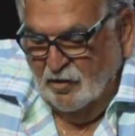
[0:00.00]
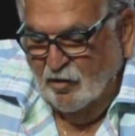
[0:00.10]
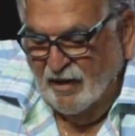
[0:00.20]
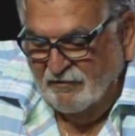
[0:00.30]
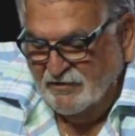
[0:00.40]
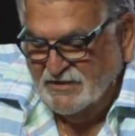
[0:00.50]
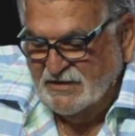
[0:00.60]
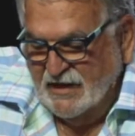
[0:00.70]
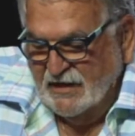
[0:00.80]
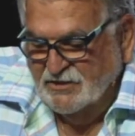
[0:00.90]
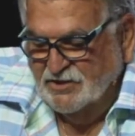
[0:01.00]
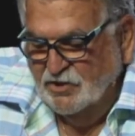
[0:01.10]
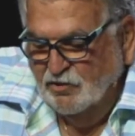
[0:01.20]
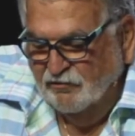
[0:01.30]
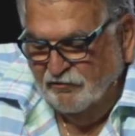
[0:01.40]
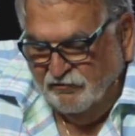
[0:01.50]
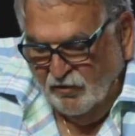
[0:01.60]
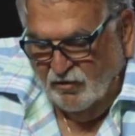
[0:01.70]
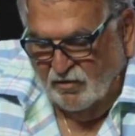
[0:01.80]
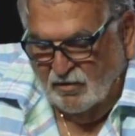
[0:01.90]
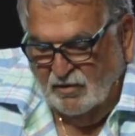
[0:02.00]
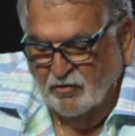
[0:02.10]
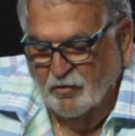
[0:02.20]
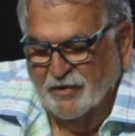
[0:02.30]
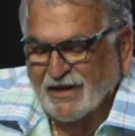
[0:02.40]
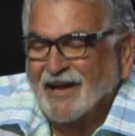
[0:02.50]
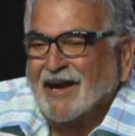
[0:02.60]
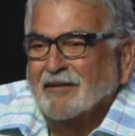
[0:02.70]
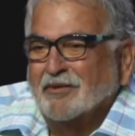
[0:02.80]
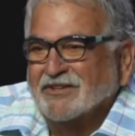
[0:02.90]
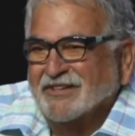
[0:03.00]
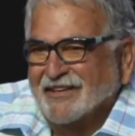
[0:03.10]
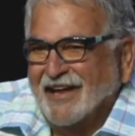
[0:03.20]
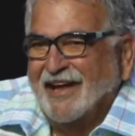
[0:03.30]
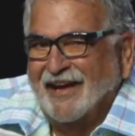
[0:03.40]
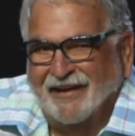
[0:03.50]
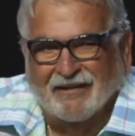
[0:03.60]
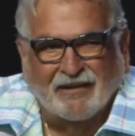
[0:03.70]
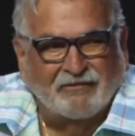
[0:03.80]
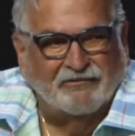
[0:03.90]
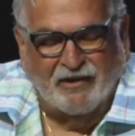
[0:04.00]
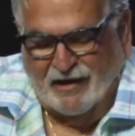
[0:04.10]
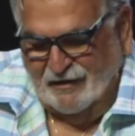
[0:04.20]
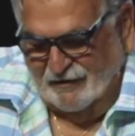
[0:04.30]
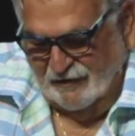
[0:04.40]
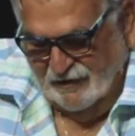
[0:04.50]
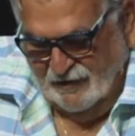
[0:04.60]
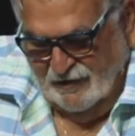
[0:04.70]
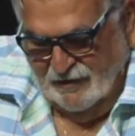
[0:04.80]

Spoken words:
Whoever says you fool will be liable to the hell of fire.